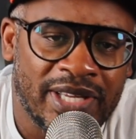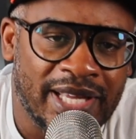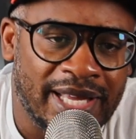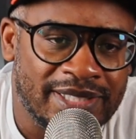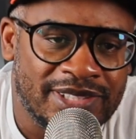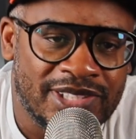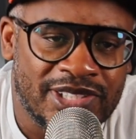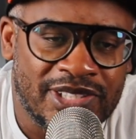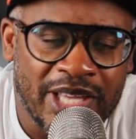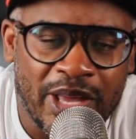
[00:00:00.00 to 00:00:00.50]

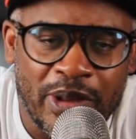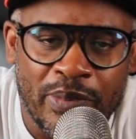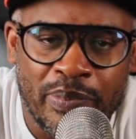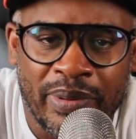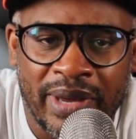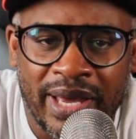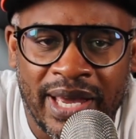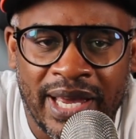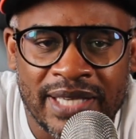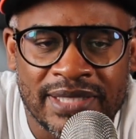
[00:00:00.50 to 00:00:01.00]
Step
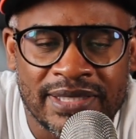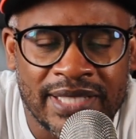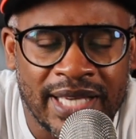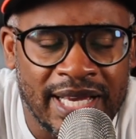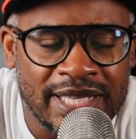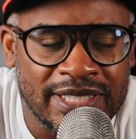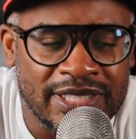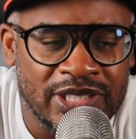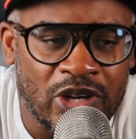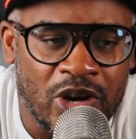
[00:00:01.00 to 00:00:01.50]
backs,
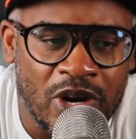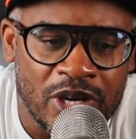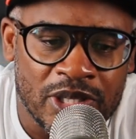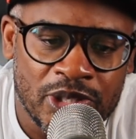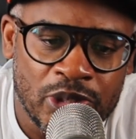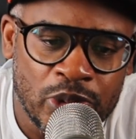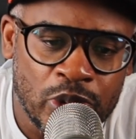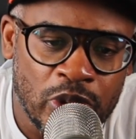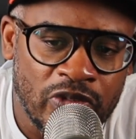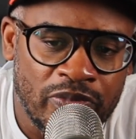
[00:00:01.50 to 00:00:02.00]
has an
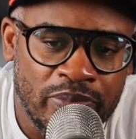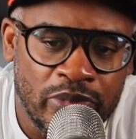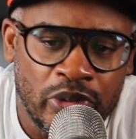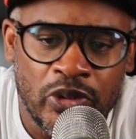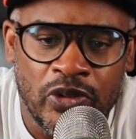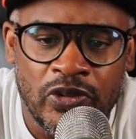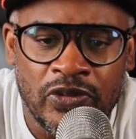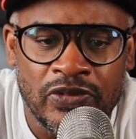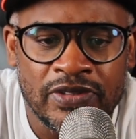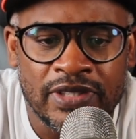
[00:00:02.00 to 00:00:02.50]
arsenal of
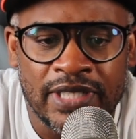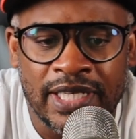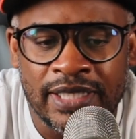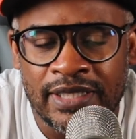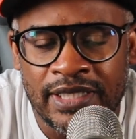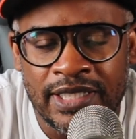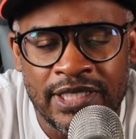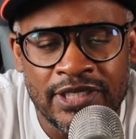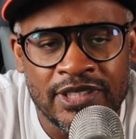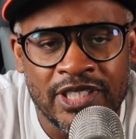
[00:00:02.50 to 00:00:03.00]
moves, and I
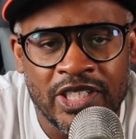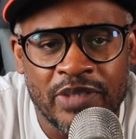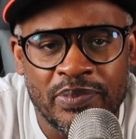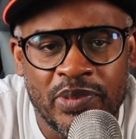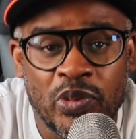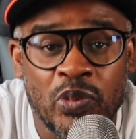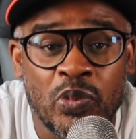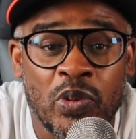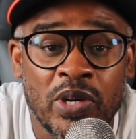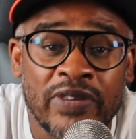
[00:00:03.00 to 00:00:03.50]
think he's going to be
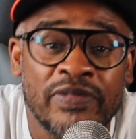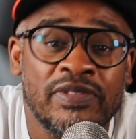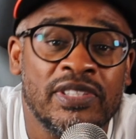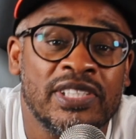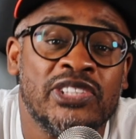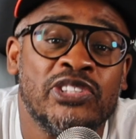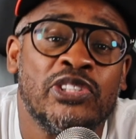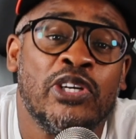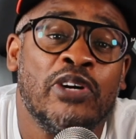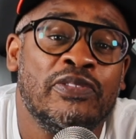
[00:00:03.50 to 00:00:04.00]
one of the
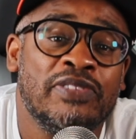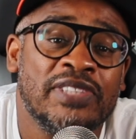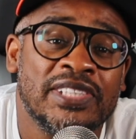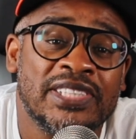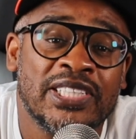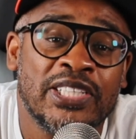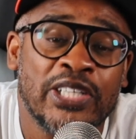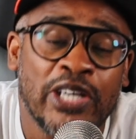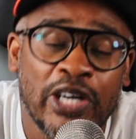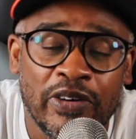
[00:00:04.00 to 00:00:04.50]

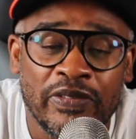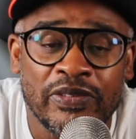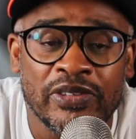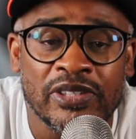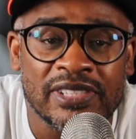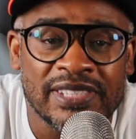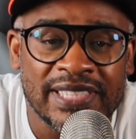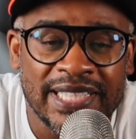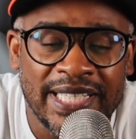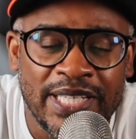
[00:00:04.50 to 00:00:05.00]
toughest
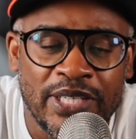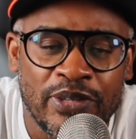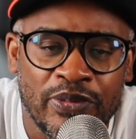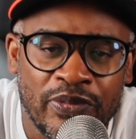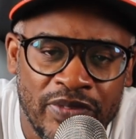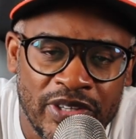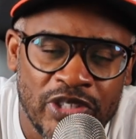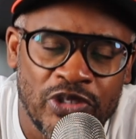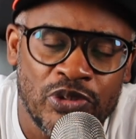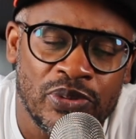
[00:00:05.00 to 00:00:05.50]
covers
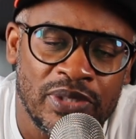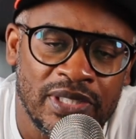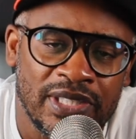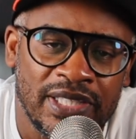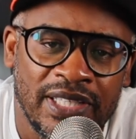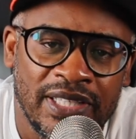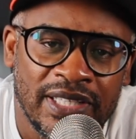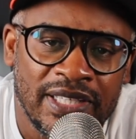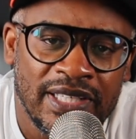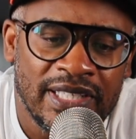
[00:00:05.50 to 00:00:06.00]

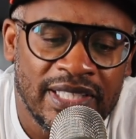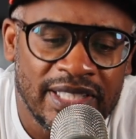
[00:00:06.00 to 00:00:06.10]
individually